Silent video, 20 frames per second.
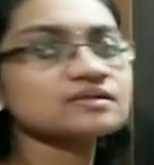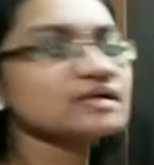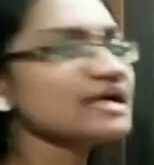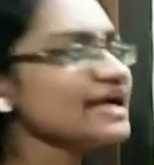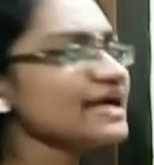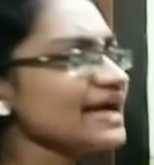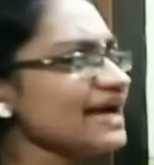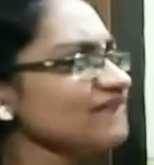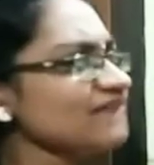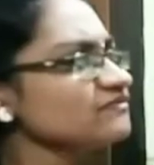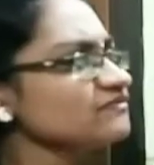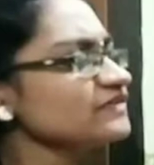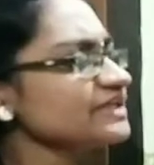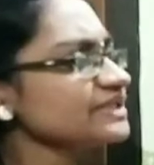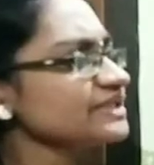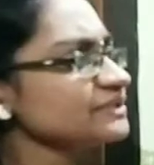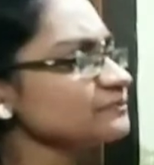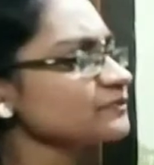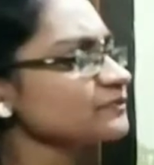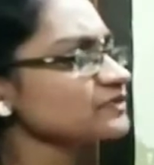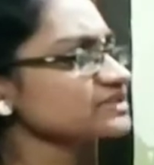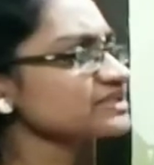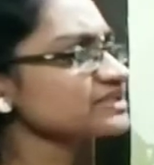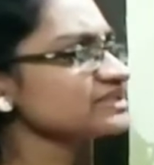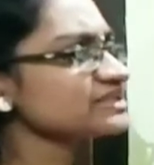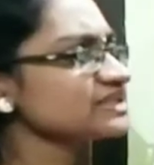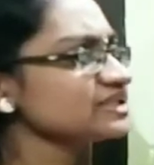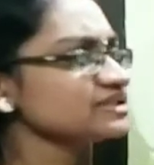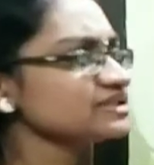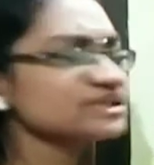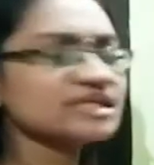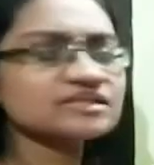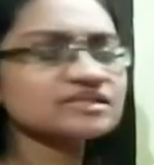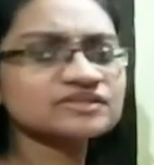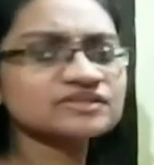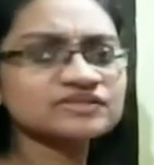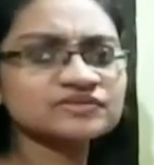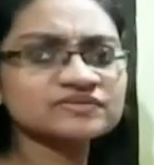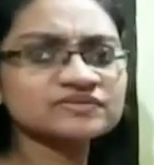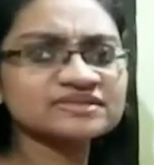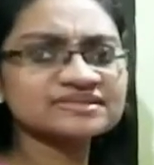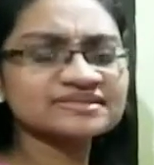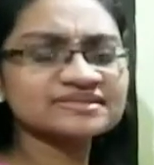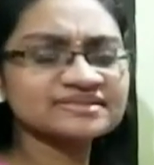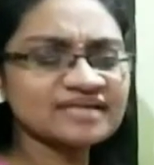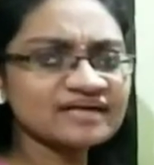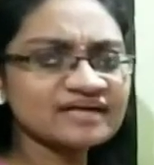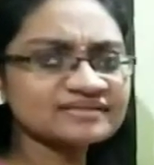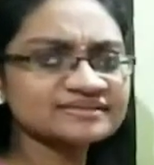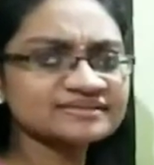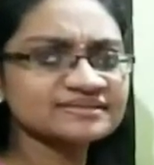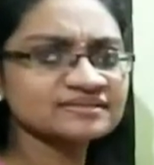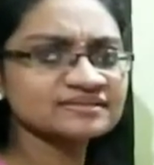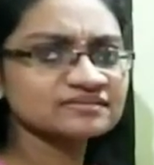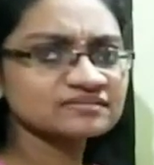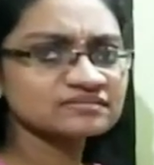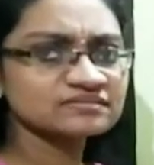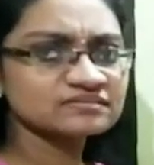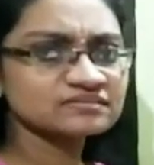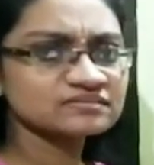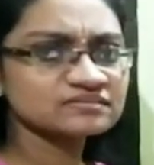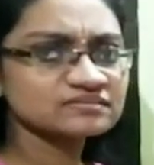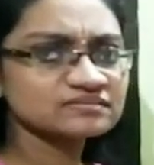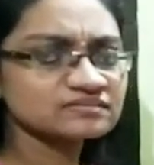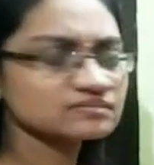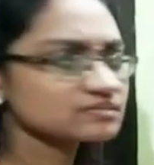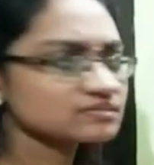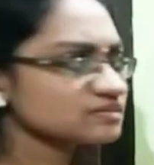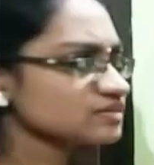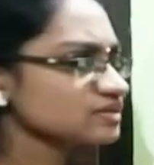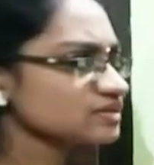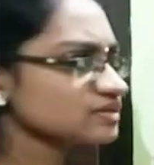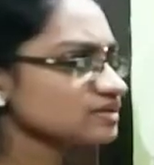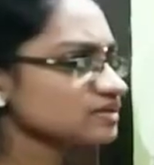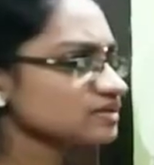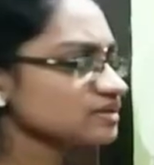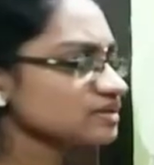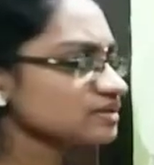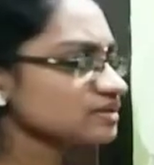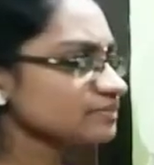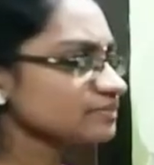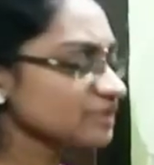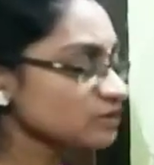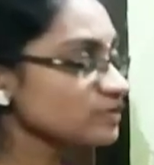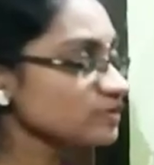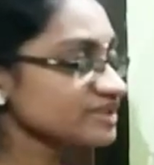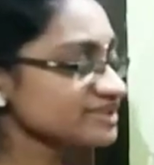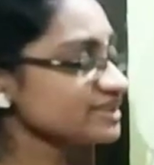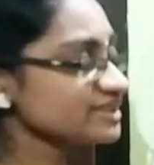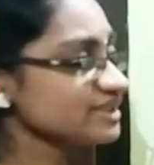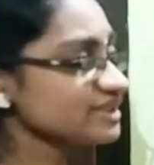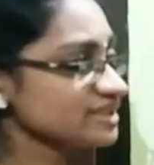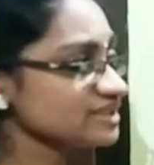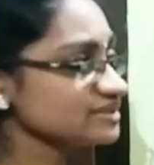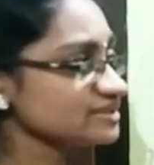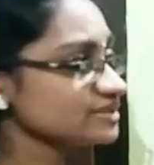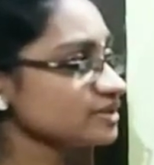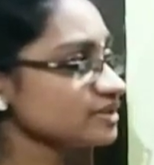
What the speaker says: have any position changed to the stars? My question is,